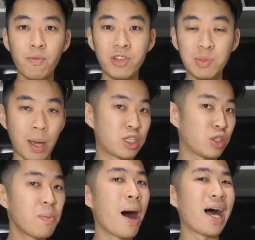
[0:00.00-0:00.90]

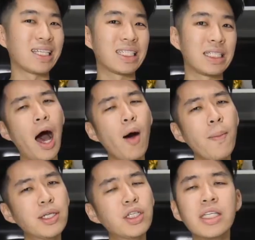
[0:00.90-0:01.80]
special pass. How
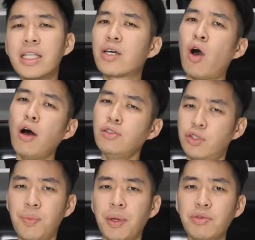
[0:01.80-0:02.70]
much is the
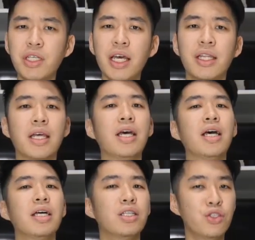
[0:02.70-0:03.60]

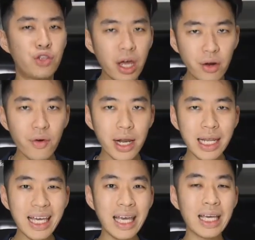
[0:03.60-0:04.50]
contribution?
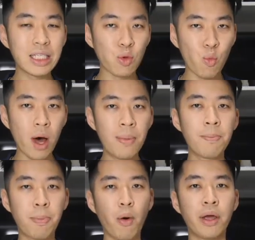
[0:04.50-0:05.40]
Generally is
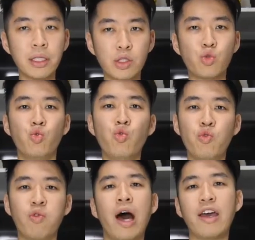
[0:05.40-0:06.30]

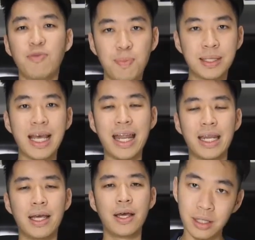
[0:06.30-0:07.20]

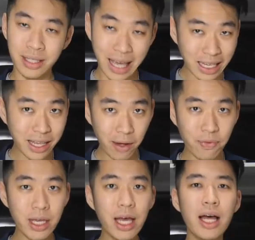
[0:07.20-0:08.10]
1.25%. The exact
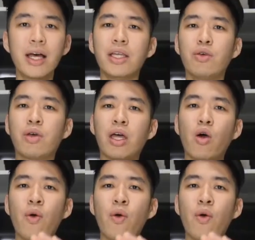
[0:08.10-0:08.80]
figure, you can